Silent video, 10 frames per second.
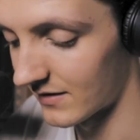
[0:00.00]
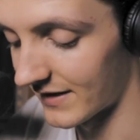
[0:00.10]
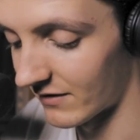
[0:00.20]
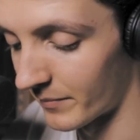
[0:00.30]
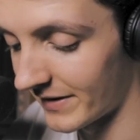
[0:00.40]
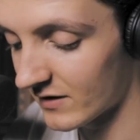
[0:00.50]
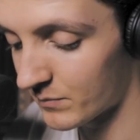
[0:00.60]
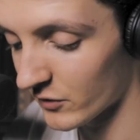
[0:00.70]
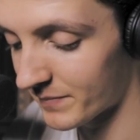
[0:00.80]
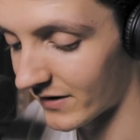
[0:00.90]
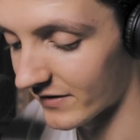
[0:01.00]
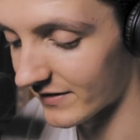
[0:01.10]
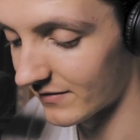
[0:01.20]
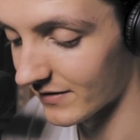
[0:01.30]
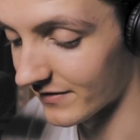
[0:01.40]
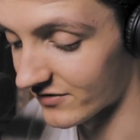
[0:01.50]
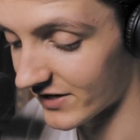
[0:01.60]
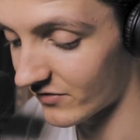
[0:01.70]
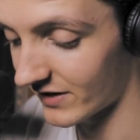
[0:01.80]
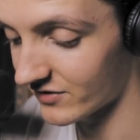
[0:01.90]
Their immediate prosperity, as the
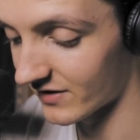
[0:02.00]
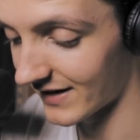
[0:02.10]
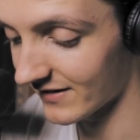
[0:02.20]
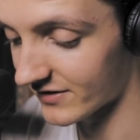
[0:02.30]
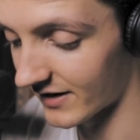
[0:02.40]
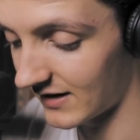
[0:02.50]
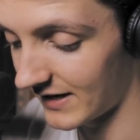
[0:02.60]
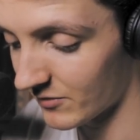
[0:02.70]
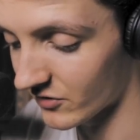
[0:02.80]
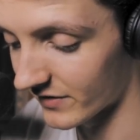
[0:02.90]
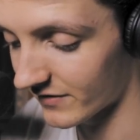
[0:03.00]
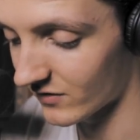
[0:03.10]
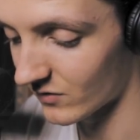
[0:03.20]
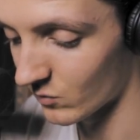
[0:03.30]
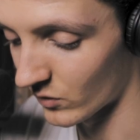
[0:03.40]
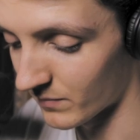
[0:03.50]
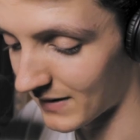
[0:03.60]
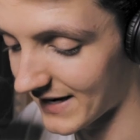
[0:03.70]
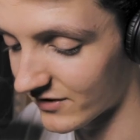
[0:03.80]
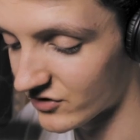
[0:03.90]
generation next to early emigrants, wore the
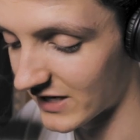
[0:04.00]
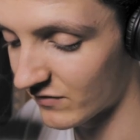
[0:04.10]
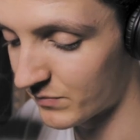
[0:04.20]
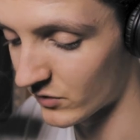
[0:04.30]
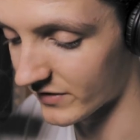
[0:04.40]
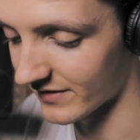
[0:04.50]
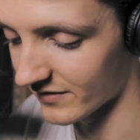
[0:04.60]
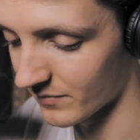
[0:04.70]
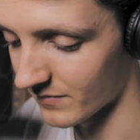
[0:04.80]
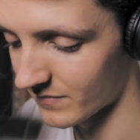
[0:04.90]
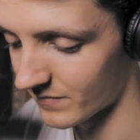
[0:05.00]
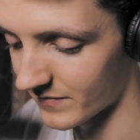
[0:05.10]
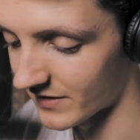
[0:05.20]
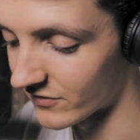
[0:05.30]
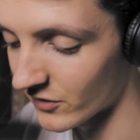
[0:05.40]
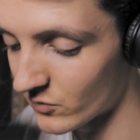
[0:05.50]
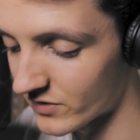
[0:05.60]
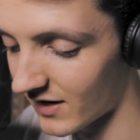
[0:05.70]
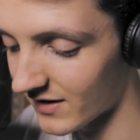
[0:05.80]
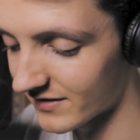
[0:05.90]
blackest shade of Puritanism, and so
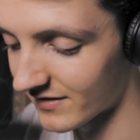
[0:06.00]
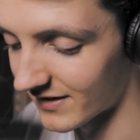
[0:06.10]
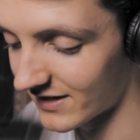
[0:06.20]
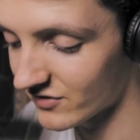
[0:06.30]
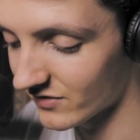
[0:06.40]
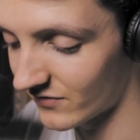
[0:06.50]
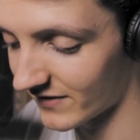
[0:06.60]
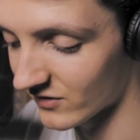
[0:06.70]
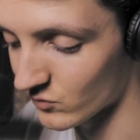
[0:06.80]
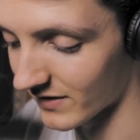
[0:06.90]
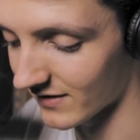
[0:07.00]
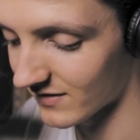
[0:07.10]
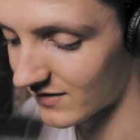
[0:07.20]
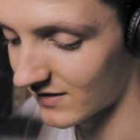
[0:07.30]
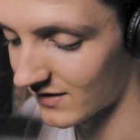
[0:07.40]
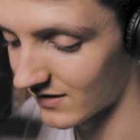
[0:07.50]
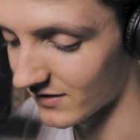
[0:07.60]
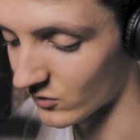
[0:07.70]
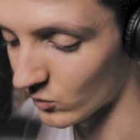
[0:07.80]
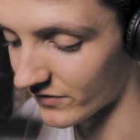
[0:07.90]
darkened the nation's visage with it,
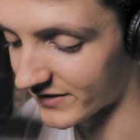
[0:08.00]
that all the